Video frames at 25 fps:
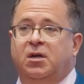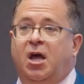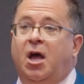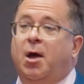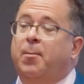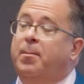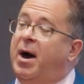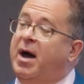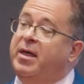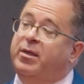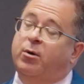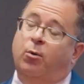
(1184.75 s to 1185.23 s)

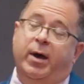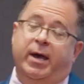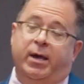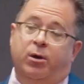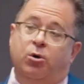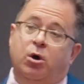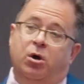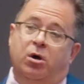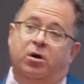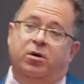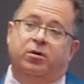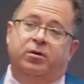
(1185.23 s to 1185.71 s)
By the way,
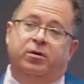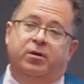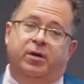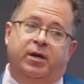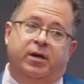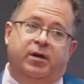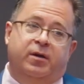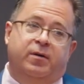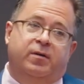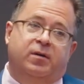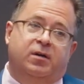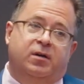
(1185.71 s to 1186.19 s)

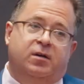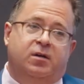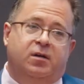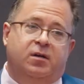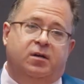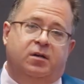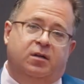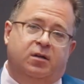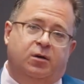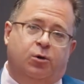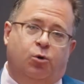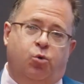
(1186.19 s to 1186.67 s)

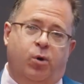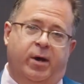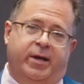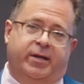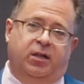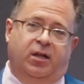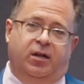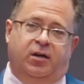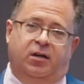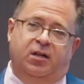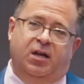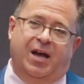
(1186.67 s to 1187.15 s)
quick
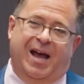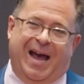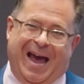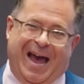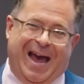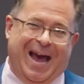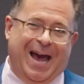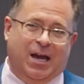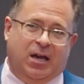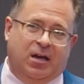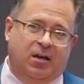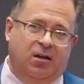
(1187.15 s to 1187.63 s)
little
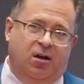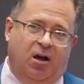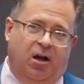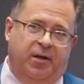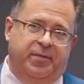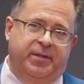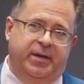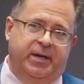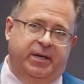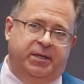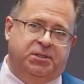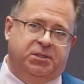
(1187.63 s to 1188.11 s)
hack on
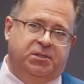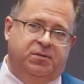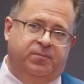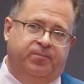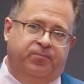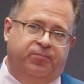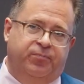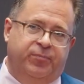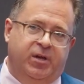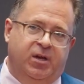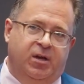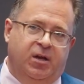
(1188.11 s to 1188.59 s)
this.
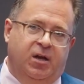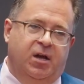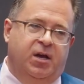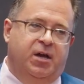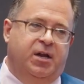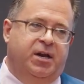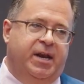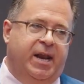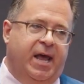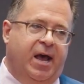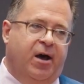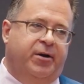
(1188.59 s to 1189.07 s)

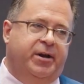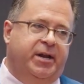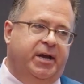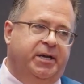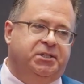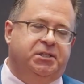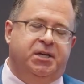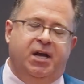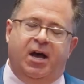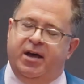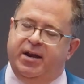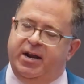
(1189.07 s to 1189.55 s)
Nowadays,
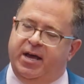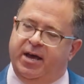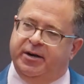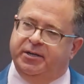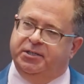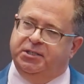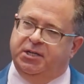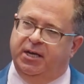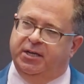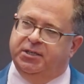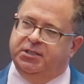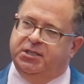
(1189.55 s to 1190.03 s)
9 out of
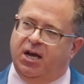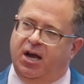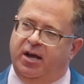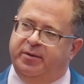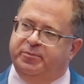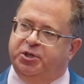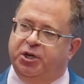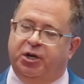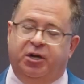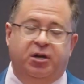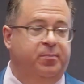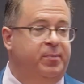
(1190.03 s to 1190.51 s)
10 times
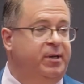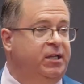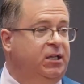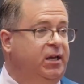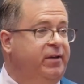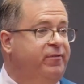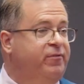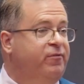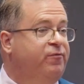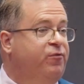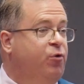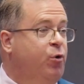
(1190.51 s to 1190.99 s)
you're going to be
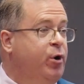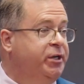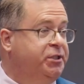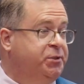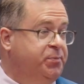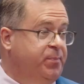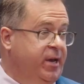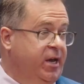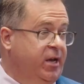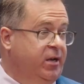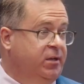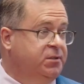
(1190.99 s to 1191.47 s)
leaving
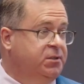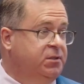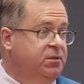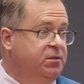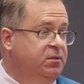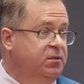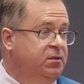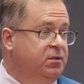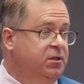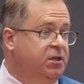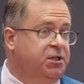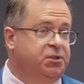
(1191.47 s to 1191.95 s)
voicemails
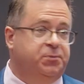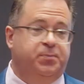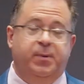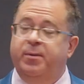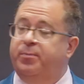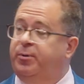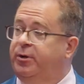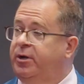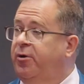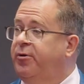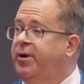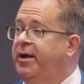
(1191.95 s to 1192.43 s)
because
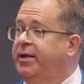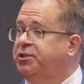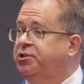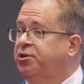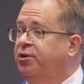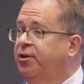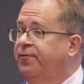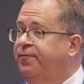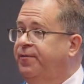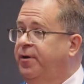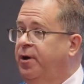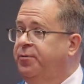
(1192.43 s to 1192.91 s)
people don't answer
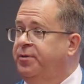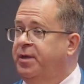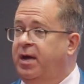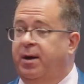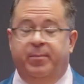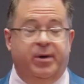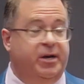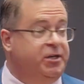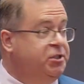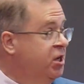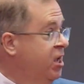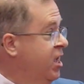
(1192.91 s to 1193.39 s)
their phone that
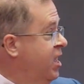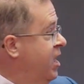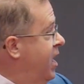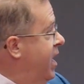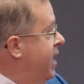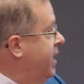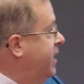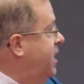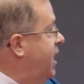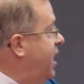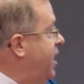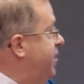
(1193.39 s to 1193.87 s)
much.
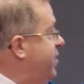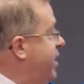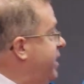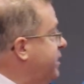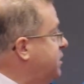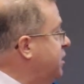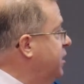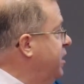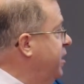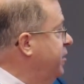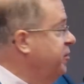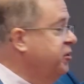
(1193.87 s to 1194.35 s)
Again, that's
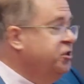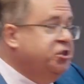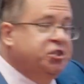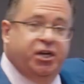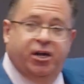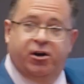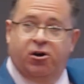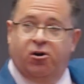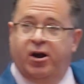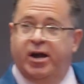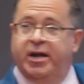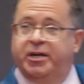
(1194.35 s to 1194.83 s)
another
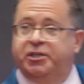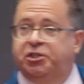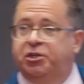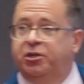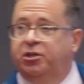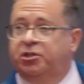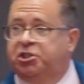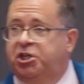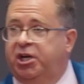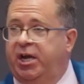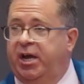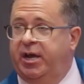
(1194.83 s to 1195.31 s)
generational
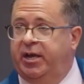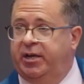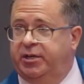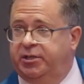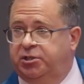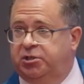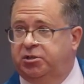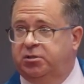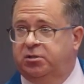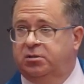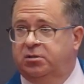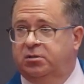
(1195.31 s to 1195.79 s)

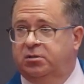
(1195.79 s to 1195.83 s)
change.